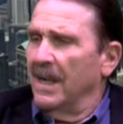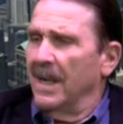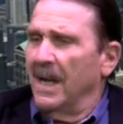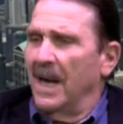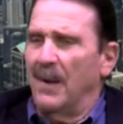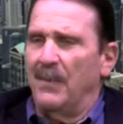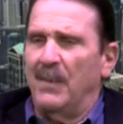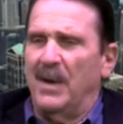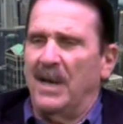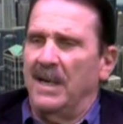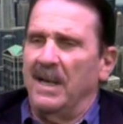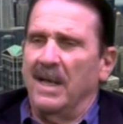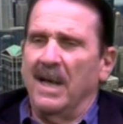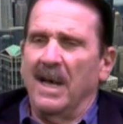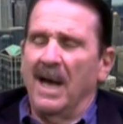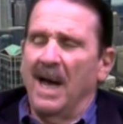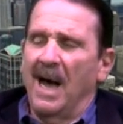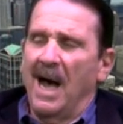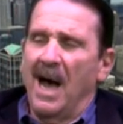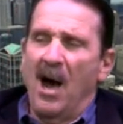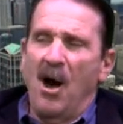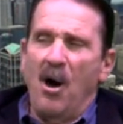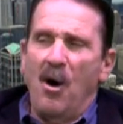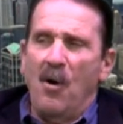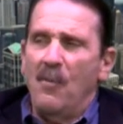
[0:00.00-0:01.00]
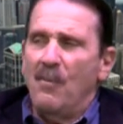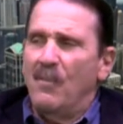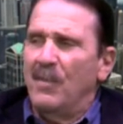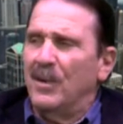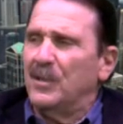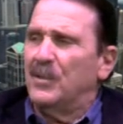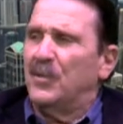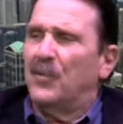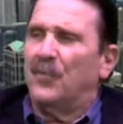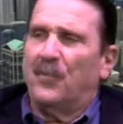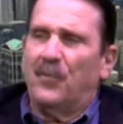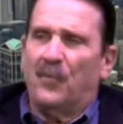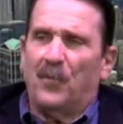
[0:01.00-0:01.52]
I mean, how
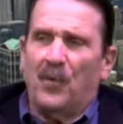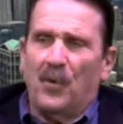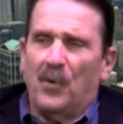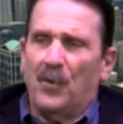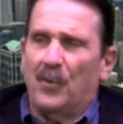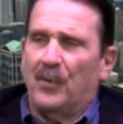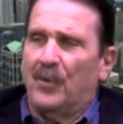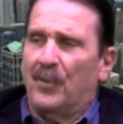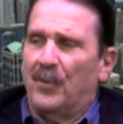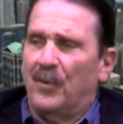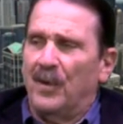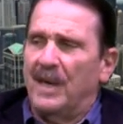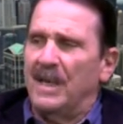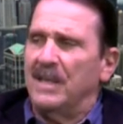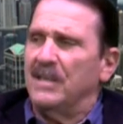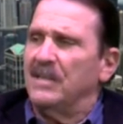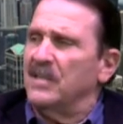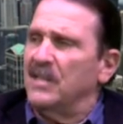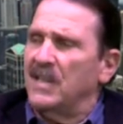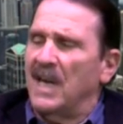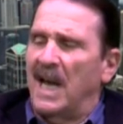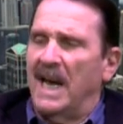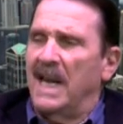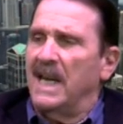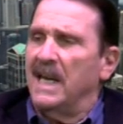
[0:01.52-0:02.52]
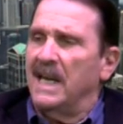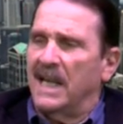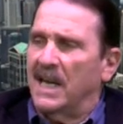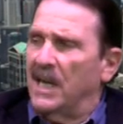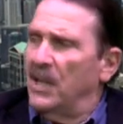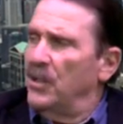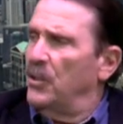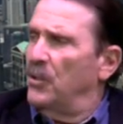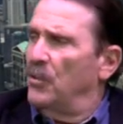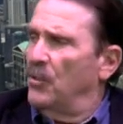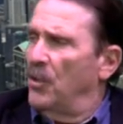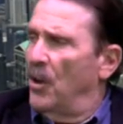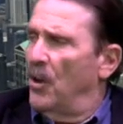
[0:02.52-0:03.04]
much further insane can
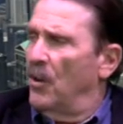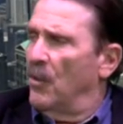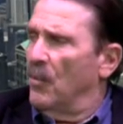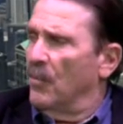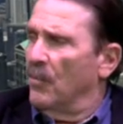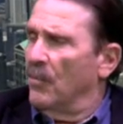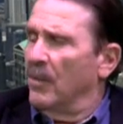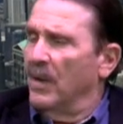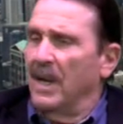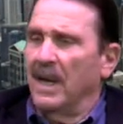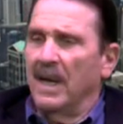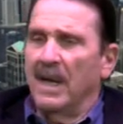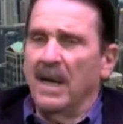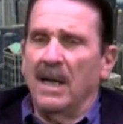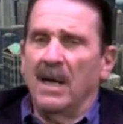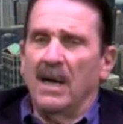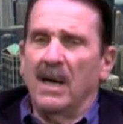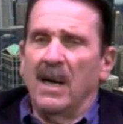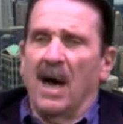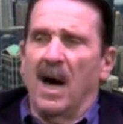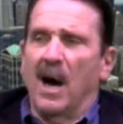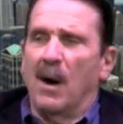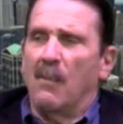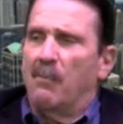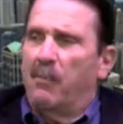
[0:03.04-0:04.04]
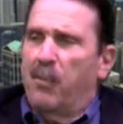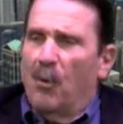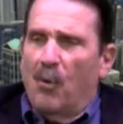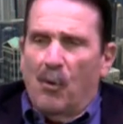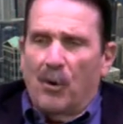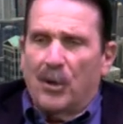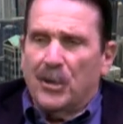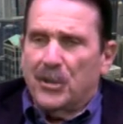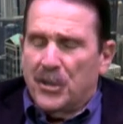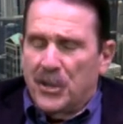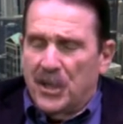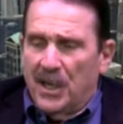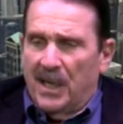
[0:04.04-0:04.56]
you go?
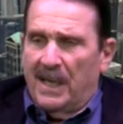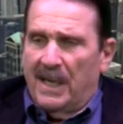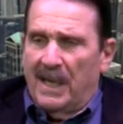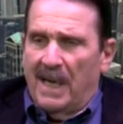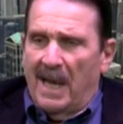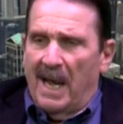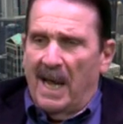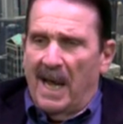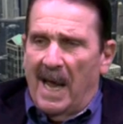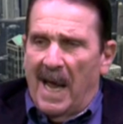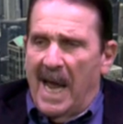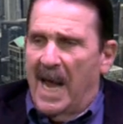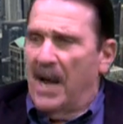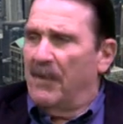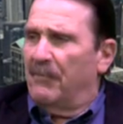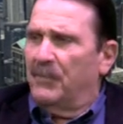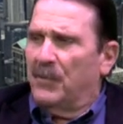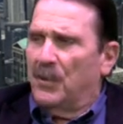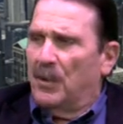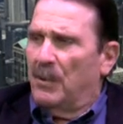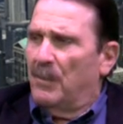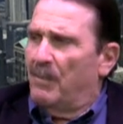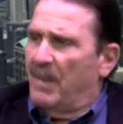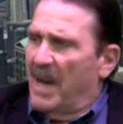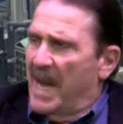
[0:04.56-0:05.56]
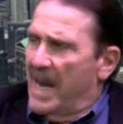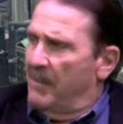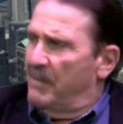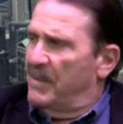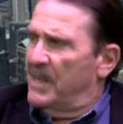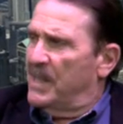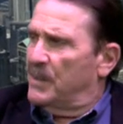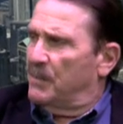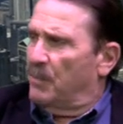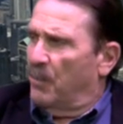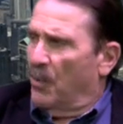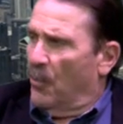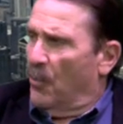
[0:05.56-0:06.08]
Abortion after the
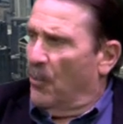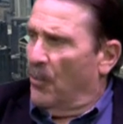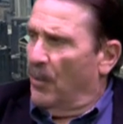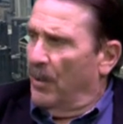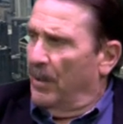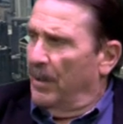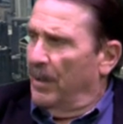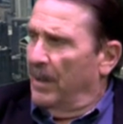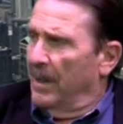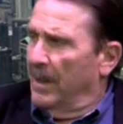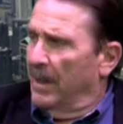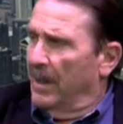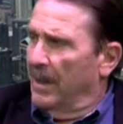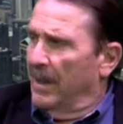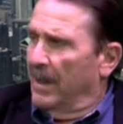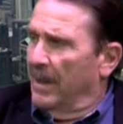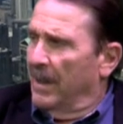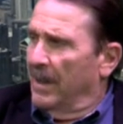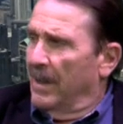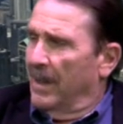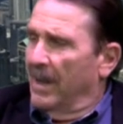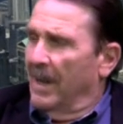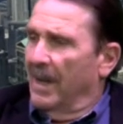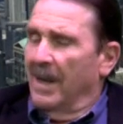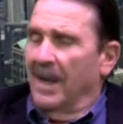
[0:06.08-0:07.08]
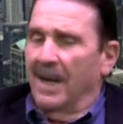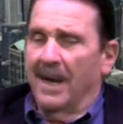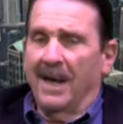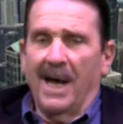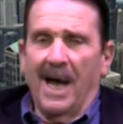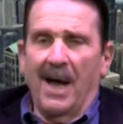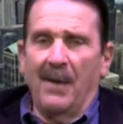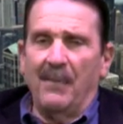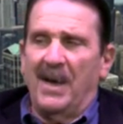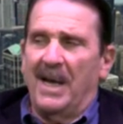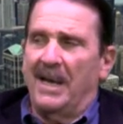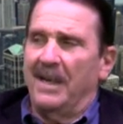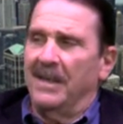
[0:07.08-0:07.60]
baby's born?
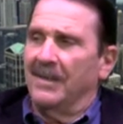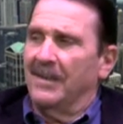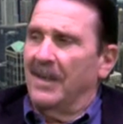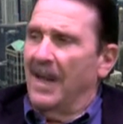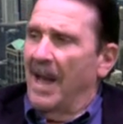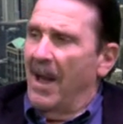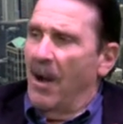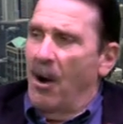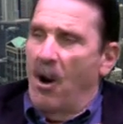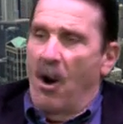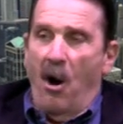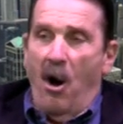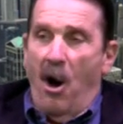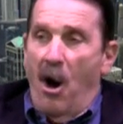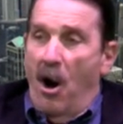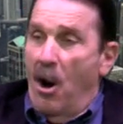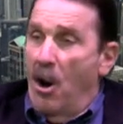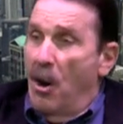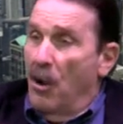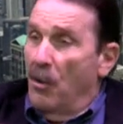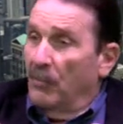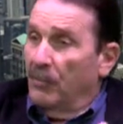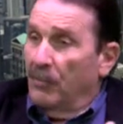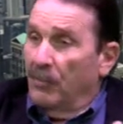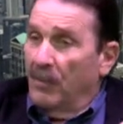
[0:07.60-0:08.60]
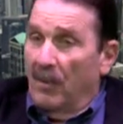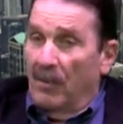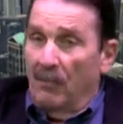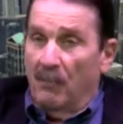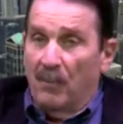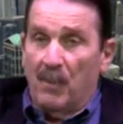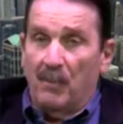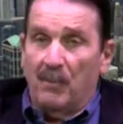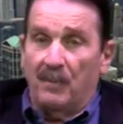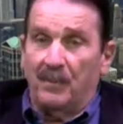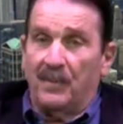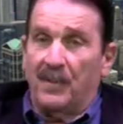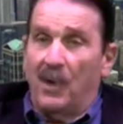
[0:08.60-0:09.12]
I mean, all,
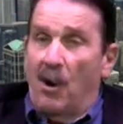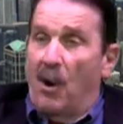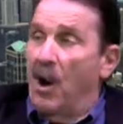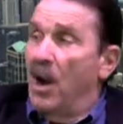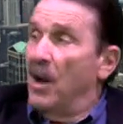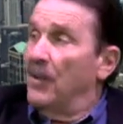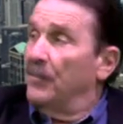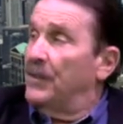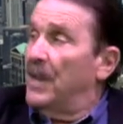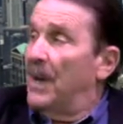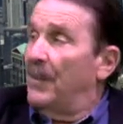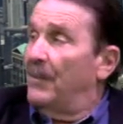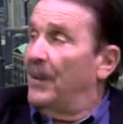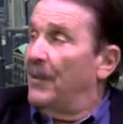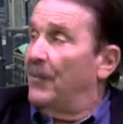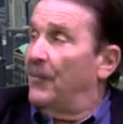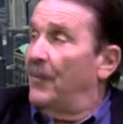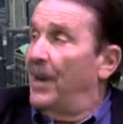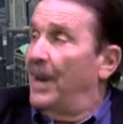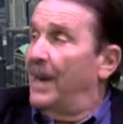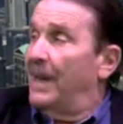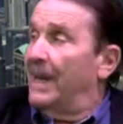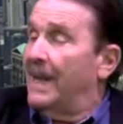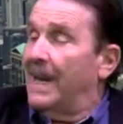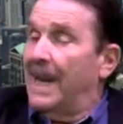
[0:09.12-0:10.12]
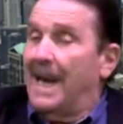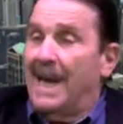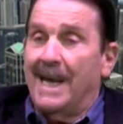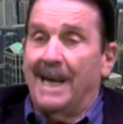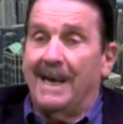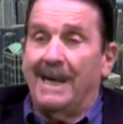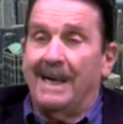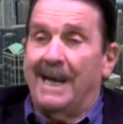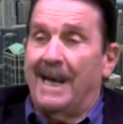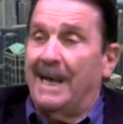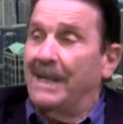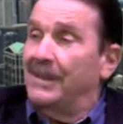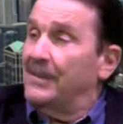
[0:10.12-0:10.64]
all Democratic
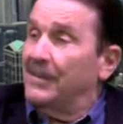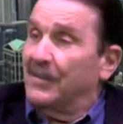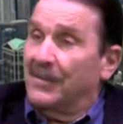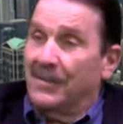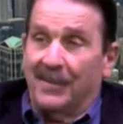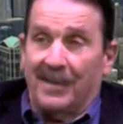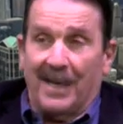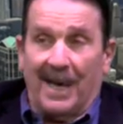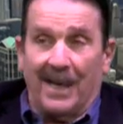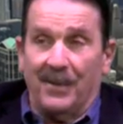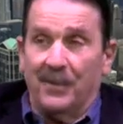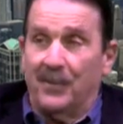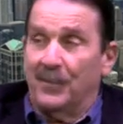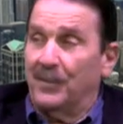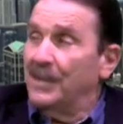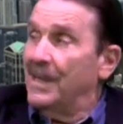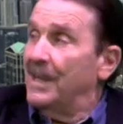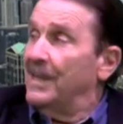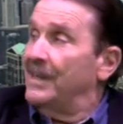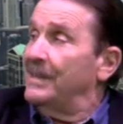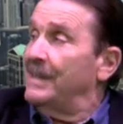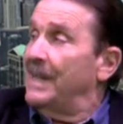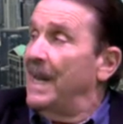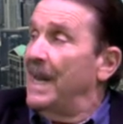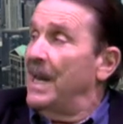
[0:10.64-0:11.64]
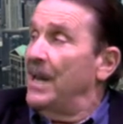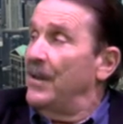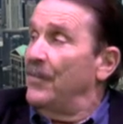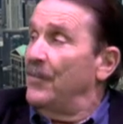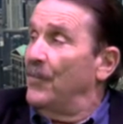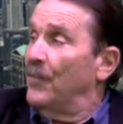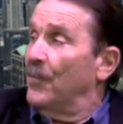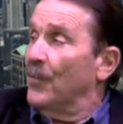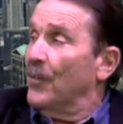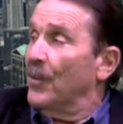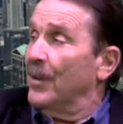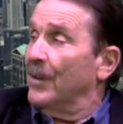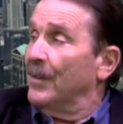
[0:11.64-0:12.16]
candidates, that's what they stand
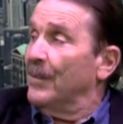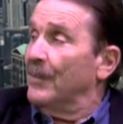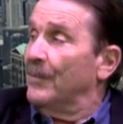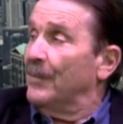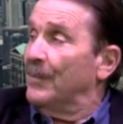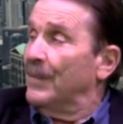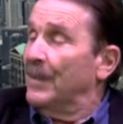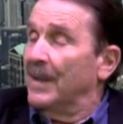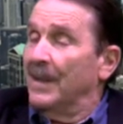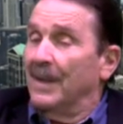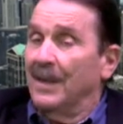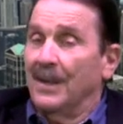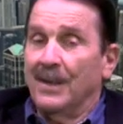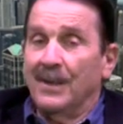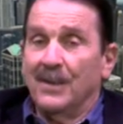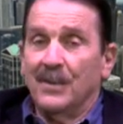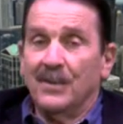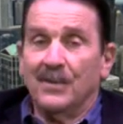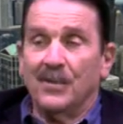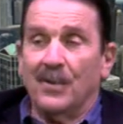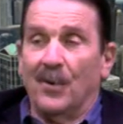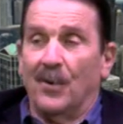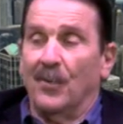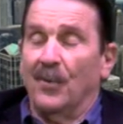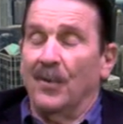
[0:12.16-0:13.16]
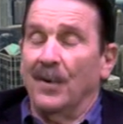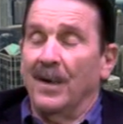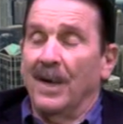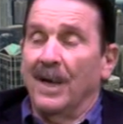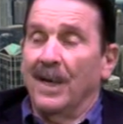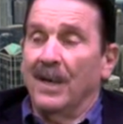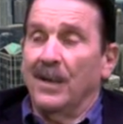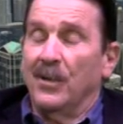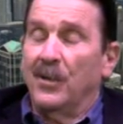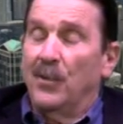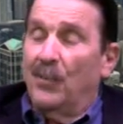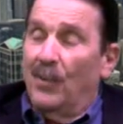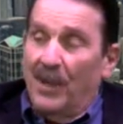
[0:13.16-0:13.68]
for. Mm-hmm. So
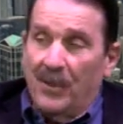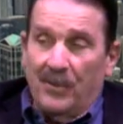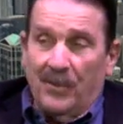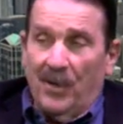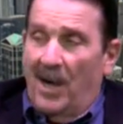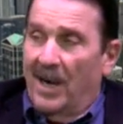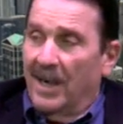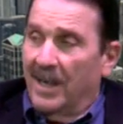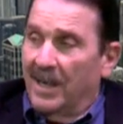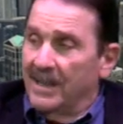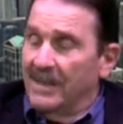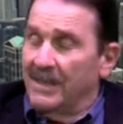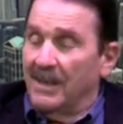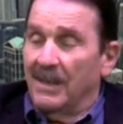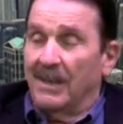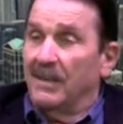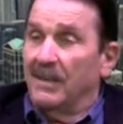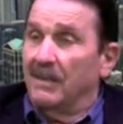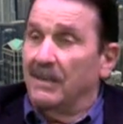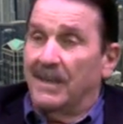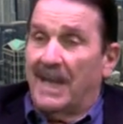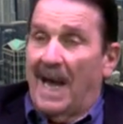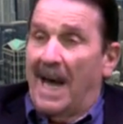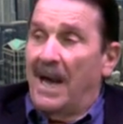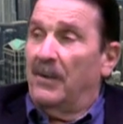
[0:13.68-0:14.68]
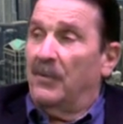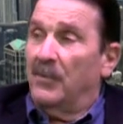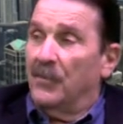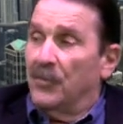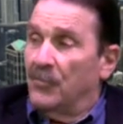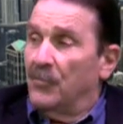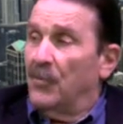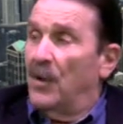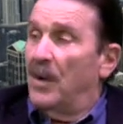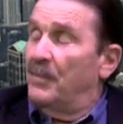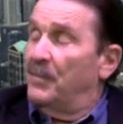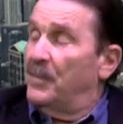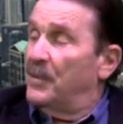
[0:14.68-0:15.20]
you want to talk, Donald
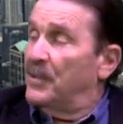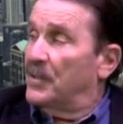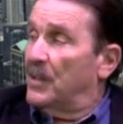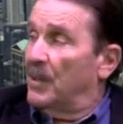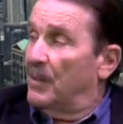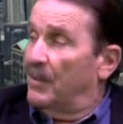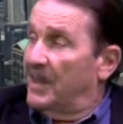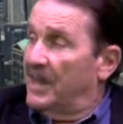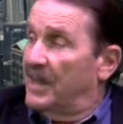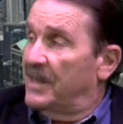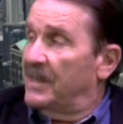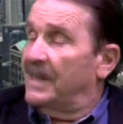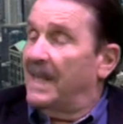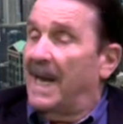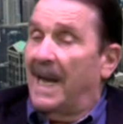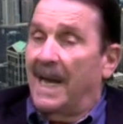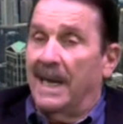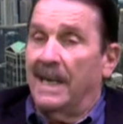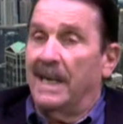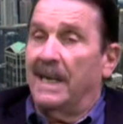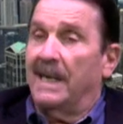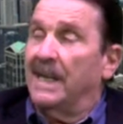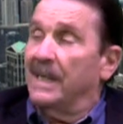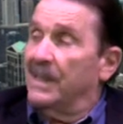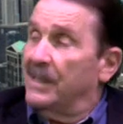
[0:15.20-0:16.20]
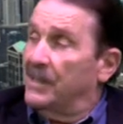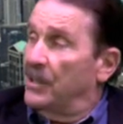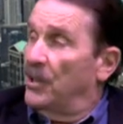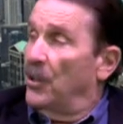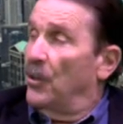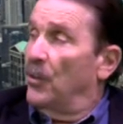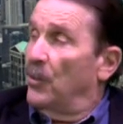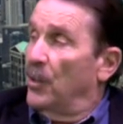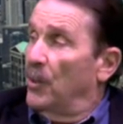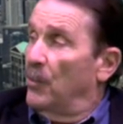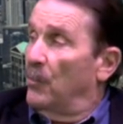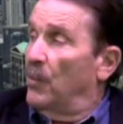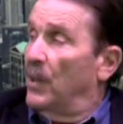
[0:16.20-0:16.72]
Trump is going to be standing as the
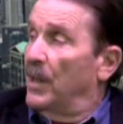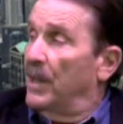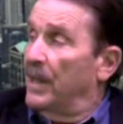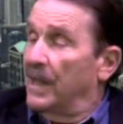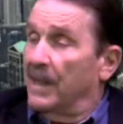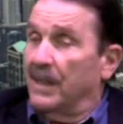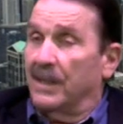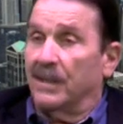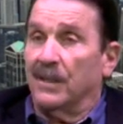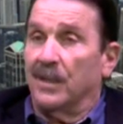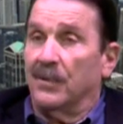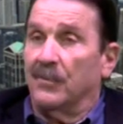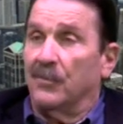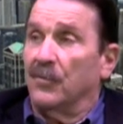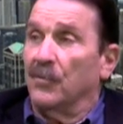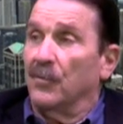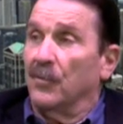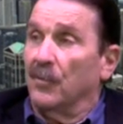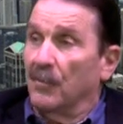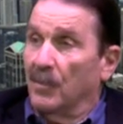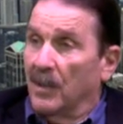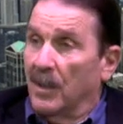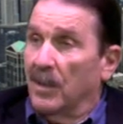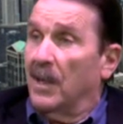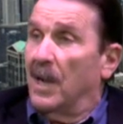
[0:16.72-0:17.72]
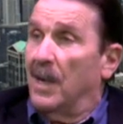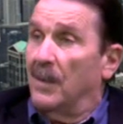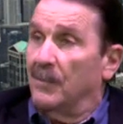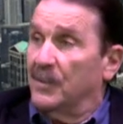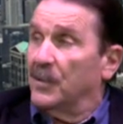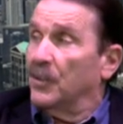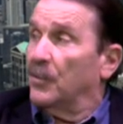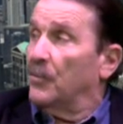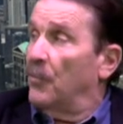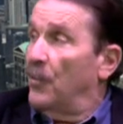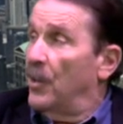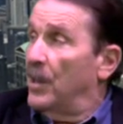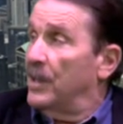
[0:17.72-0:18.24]
only one that to, comes
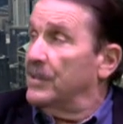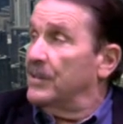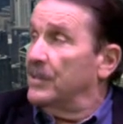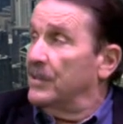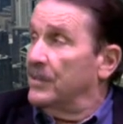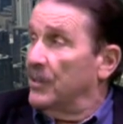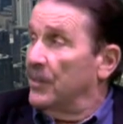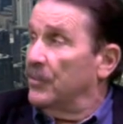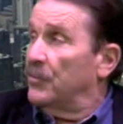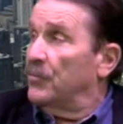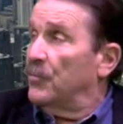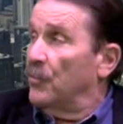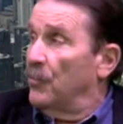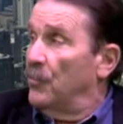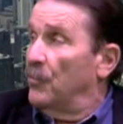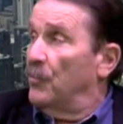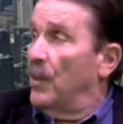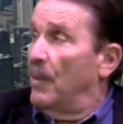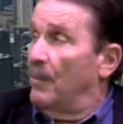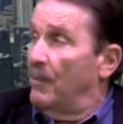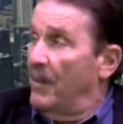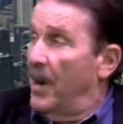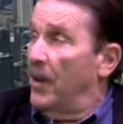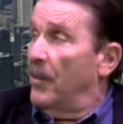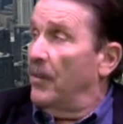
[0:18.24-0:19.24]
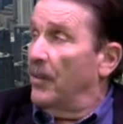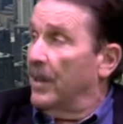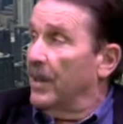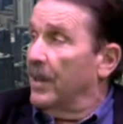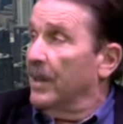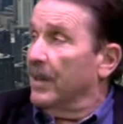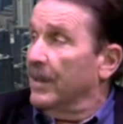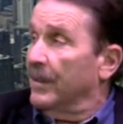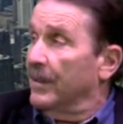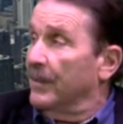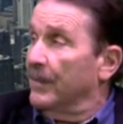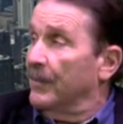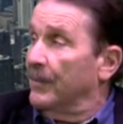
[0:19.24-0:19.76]
across as a true
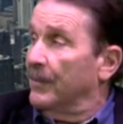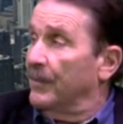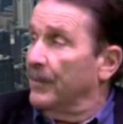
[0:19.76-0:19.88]
American. He's